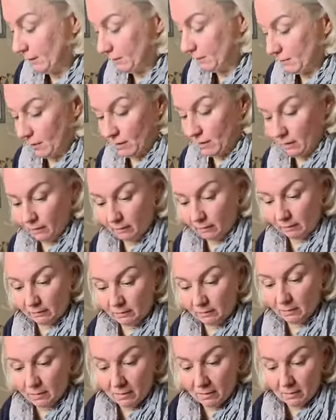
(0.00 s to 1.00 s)

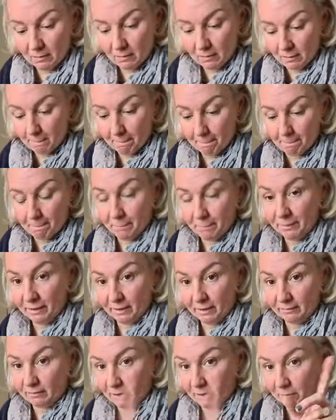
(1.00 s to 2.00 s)
stars,
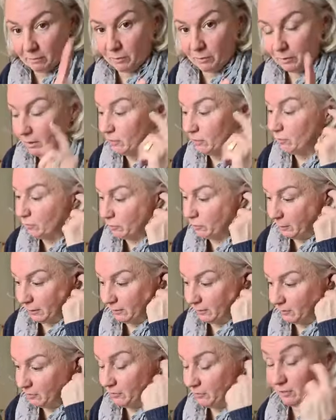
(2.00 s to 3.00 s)
but I'm going to do
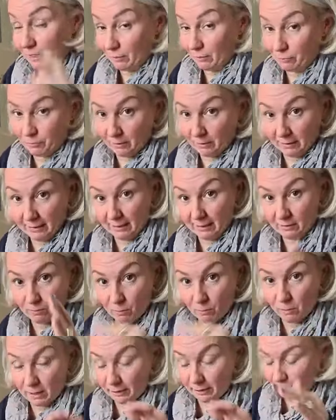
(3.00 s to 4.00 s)
it differently to
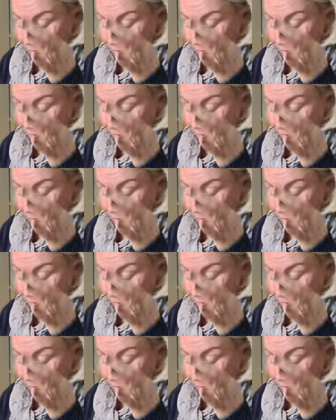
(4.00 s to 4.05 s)
what I